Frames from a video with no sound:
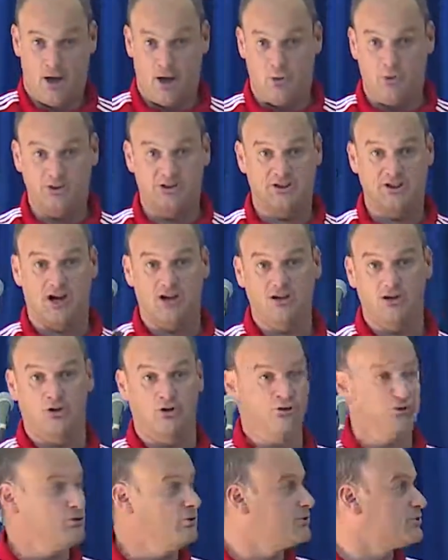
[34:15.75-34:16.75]
We started
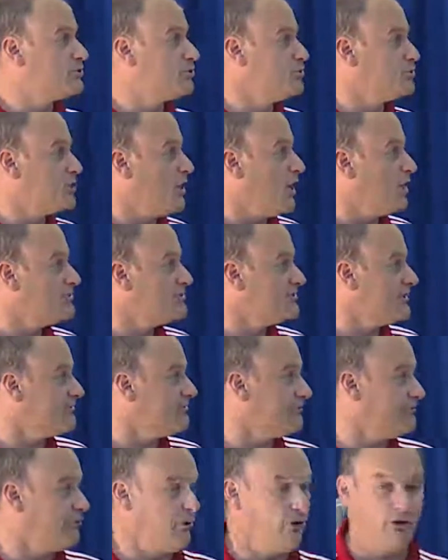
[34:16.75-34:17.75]
also in
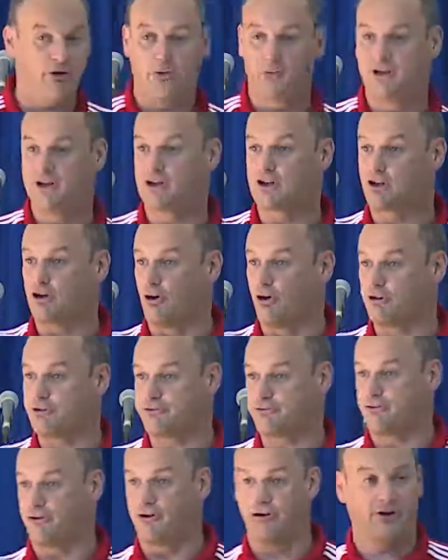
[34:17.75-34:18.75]
2004 with a course
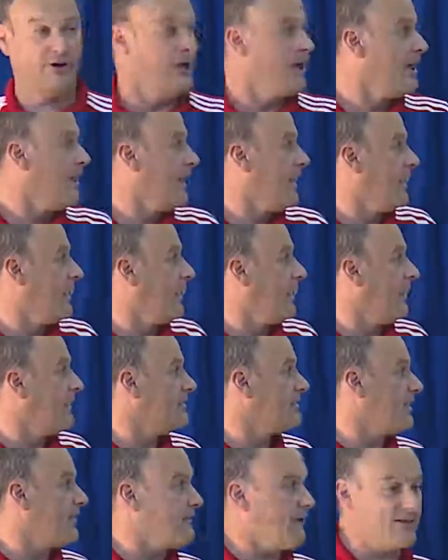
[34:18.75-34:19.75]
for
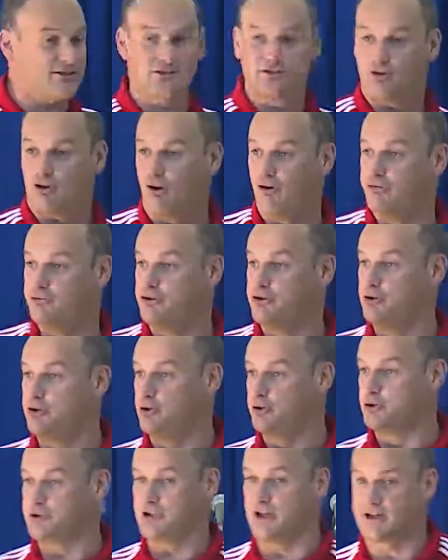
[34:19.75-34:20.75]
directors of the
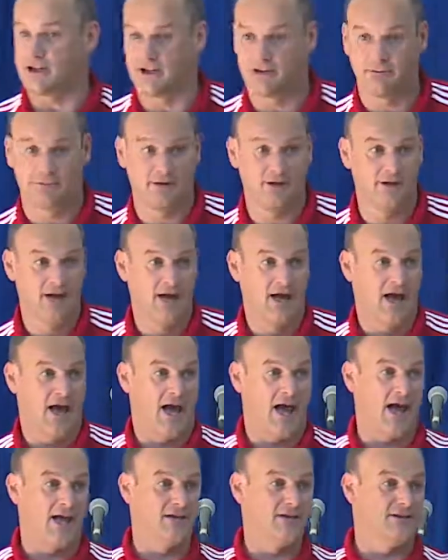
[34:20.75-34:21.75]
Youth Academy.
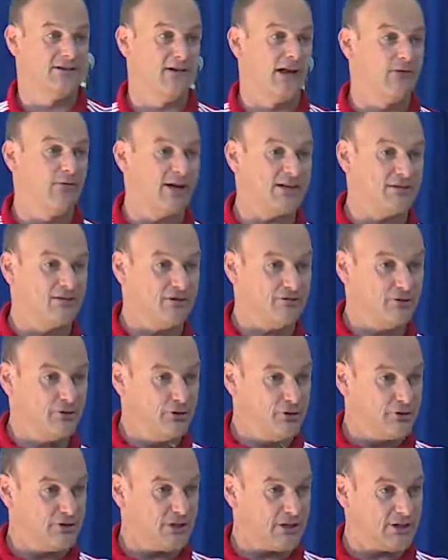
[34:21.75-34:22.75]
And the directors of the
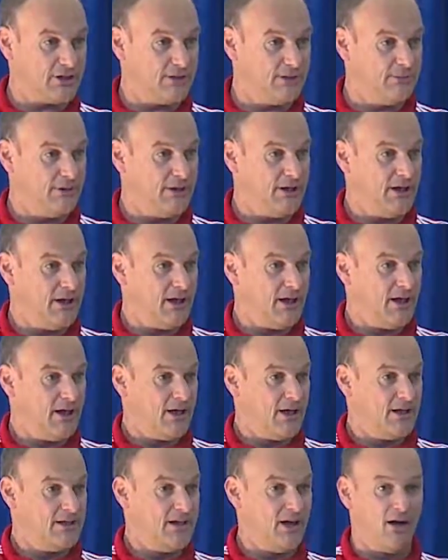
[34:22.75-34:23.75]
Youth Academy,
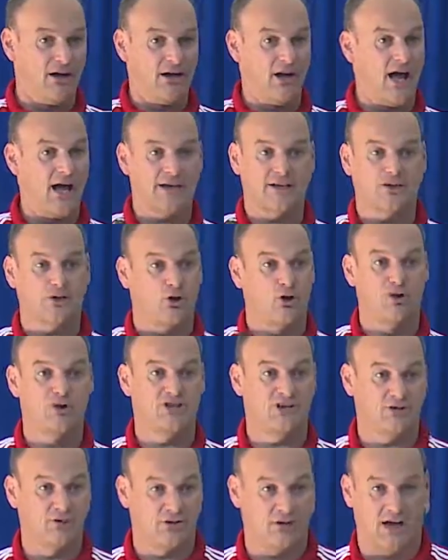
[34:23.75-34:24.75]
they are like coach
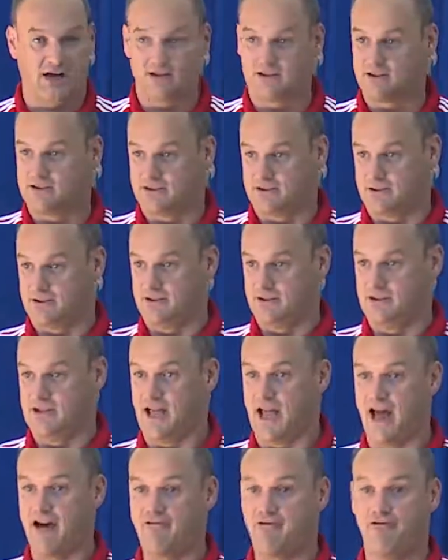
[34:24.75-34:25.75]
educators. They
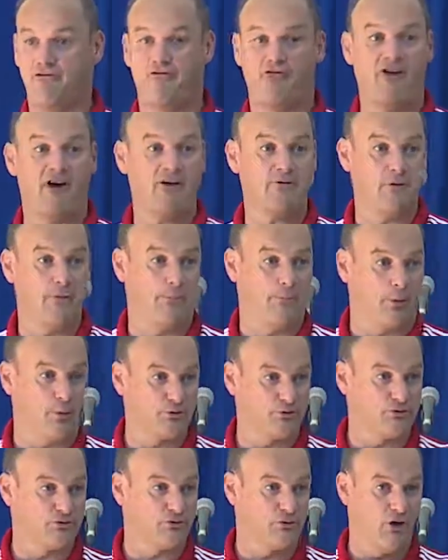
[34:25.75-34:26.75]
have a very
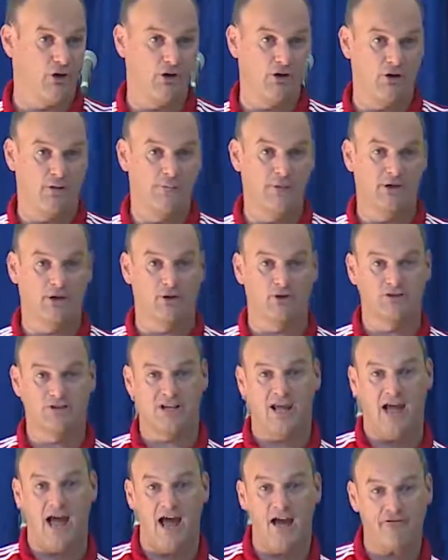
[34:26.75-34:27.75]
important role because
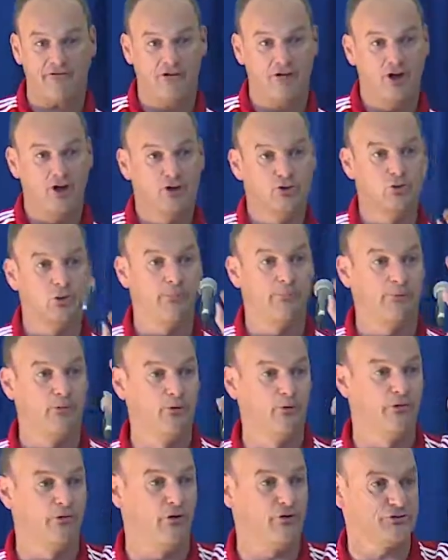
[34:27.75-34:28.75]
they have to
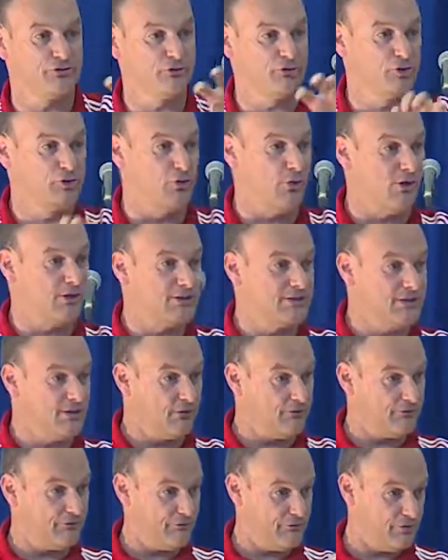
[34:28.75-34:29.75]
improve also the quality
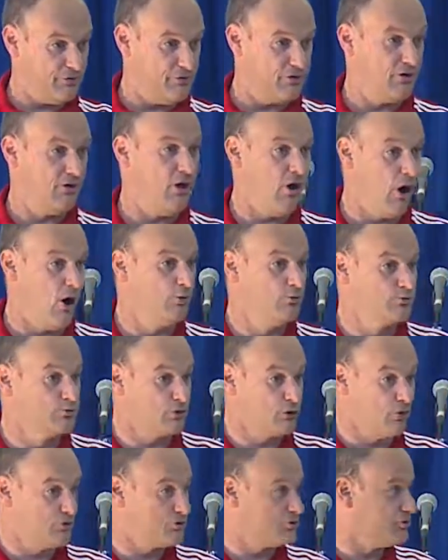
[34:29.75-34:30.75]
of their own
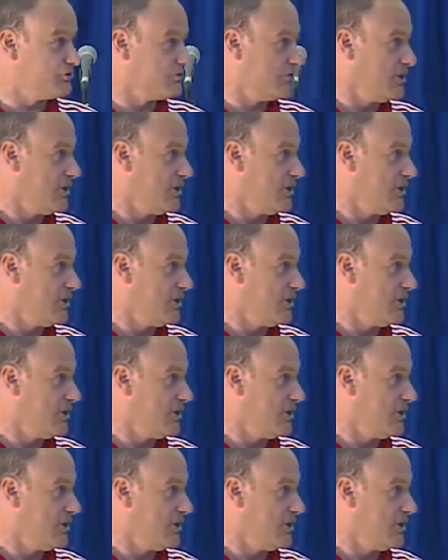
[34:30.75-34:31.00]
coaches.